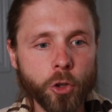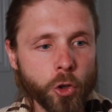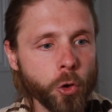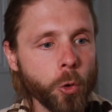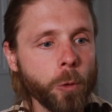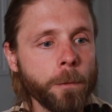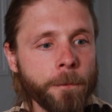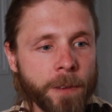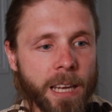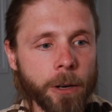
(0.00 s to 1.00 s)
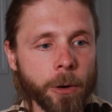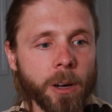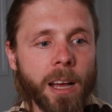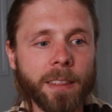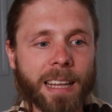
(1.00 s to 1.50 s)
to
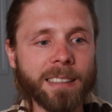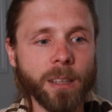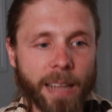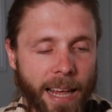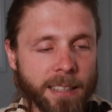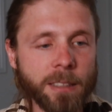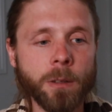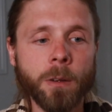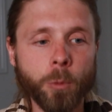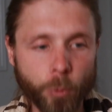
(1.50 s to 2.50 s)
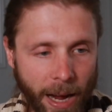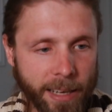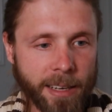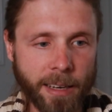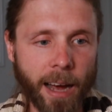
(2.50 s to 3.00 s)
fear that's less
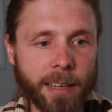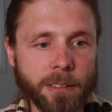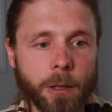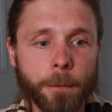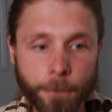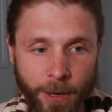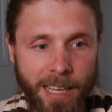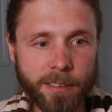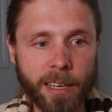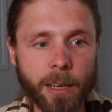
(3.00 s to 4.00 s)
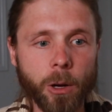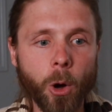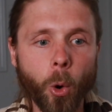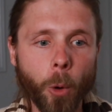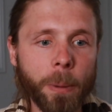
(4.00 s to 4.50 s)
recognized, freezing,
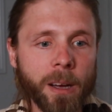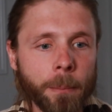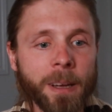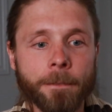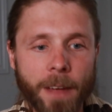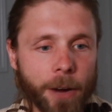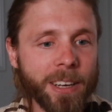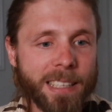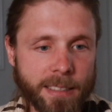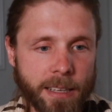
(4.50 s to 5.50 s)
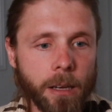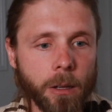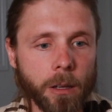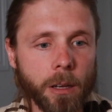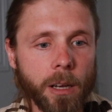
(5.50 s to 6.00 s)
or becoming very
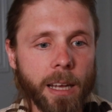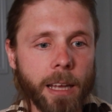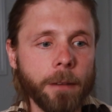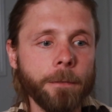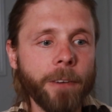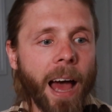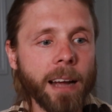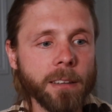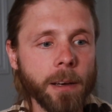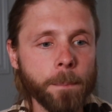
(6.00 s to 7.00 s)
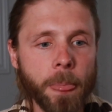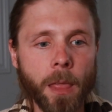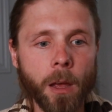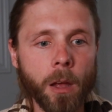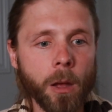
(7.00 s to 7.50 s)
still. In fact,
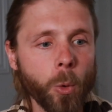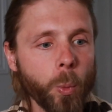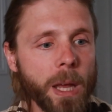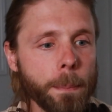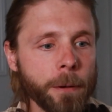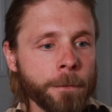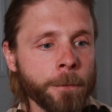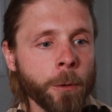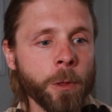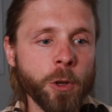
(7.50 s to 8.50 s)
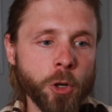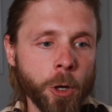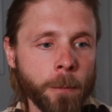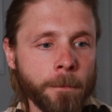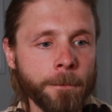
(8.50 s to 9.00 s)
we prefer the
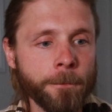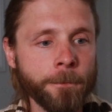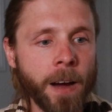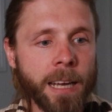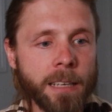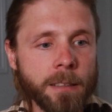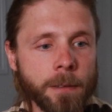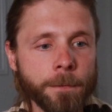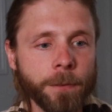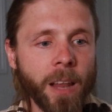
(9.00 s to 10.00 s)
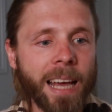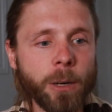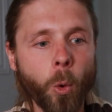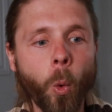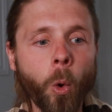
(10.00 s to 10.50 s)
term fight,
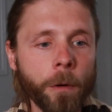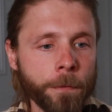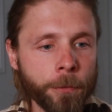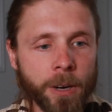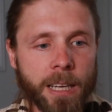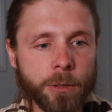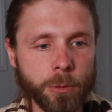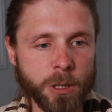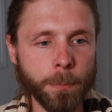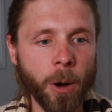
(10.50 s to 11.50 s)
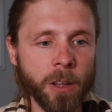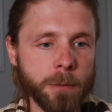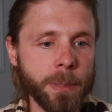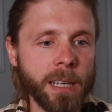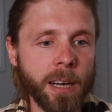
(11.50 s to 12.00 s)
flight, or freeze
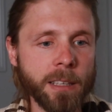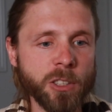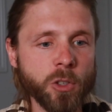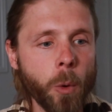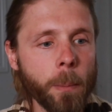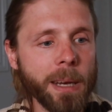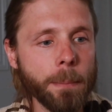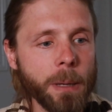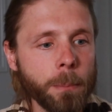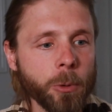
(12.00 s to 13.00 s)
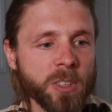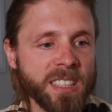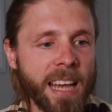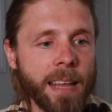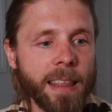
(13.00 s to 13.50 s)
response because so many people
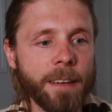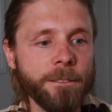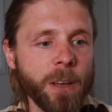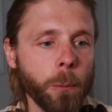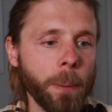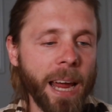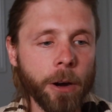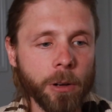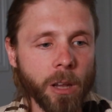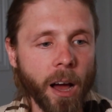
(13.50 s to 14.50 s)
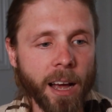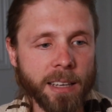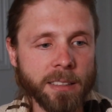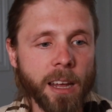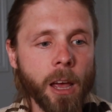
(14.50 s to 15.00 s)
say they feel
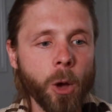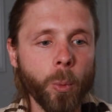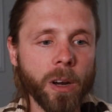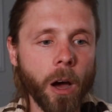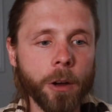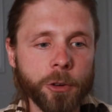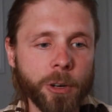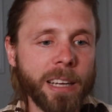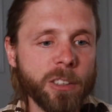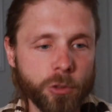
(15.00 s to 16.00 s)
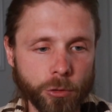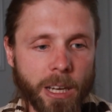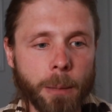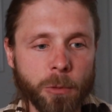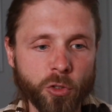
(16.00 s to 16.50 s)
paralyzed when under extreme